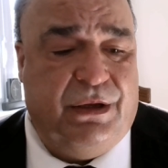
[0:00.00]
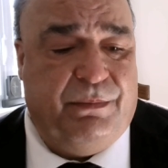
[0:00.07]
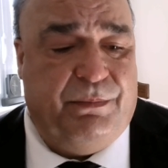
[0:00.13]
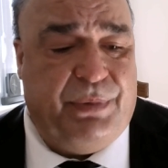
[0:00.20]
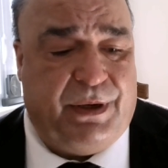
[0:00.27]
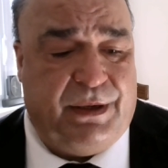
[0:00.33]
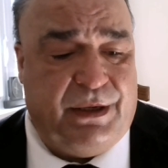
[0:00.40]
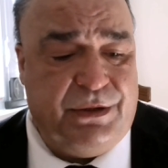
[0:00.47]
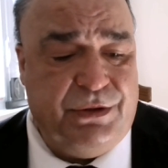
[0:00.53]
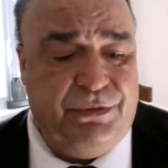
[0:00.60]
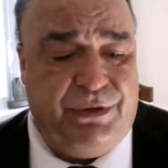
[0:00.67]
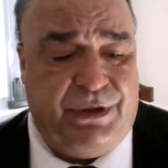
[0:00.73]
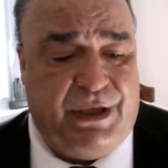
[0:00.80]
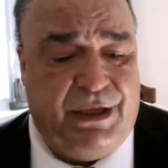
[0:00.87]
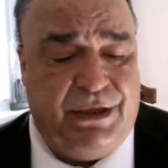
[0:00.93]
but I knew
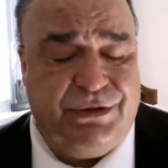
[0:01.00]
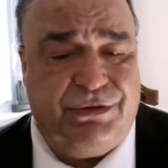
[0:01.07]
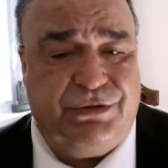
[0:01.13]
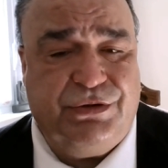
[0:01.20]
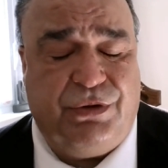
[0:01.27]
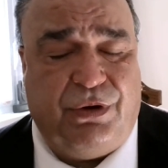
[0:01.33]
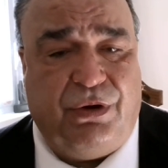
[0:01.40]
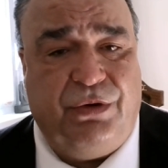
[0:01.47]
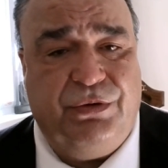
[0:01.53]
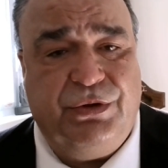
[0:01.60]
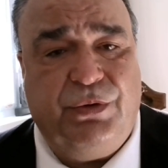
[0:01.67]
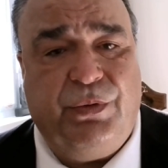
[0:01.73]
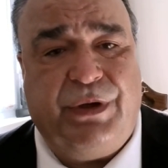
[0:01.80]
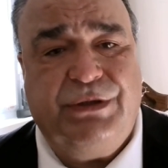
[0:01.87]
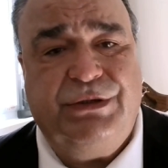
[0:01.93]
the answers to all the
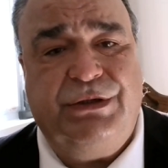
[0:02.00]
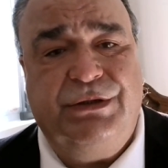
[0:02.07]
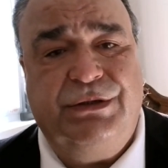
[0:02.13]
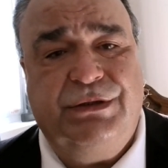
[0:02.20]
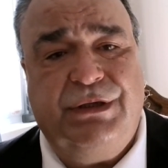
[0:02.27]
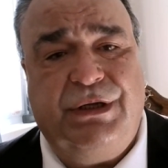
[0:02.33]
questions